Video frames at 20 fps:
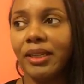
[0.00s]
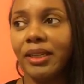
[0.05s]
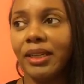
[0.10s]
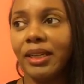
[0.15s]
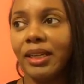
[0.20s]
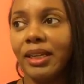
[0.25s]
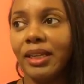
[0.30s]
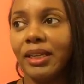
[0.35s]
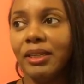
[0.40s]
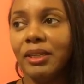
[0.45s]

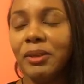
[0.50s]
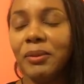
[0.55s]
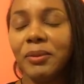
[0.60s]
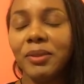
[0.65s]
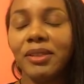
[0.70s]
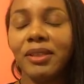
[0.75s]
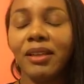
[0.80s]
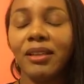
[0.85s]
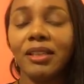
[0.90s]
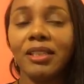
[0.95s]
and he was
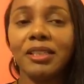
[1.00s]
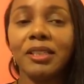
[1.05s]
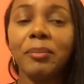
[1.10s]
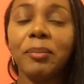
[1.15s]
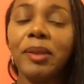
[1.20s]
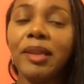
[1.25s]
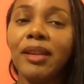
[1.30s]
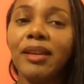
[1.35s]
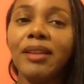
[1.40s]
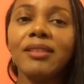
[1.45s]
saying that the
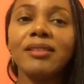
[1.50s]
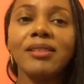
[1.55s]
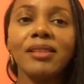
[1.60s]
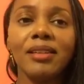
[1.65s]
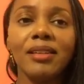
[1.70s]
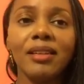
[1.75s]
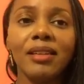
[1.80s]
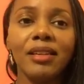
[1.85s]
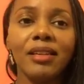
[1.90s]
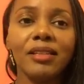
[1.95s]
Plains
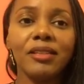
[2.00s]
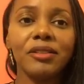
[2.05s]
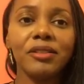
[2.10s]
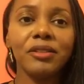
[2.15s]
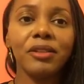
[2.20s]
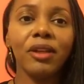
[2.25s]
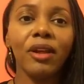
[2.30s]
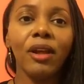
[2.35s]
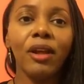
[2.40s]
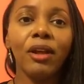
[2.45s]
Indians
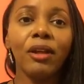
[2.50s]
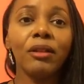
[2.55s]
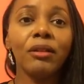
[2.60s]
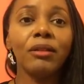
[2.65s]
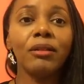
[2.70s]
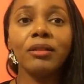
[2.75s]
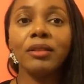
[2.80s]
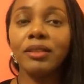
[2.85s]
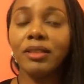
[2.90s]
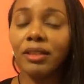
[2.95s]

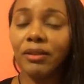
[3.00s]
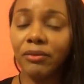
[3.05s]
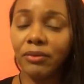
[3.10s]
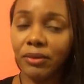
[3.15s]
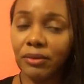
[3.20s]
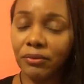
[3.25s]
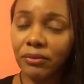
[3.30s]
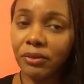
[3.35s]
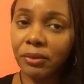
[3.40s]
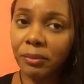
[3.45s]
look
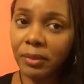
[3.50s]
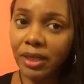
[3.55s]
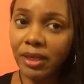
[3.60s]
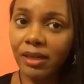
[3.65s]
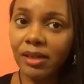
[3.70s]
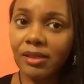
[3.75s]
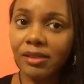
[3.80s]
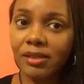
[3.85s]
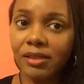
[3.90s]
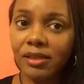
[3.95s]
different from
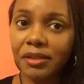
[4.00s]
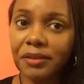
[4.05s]
us.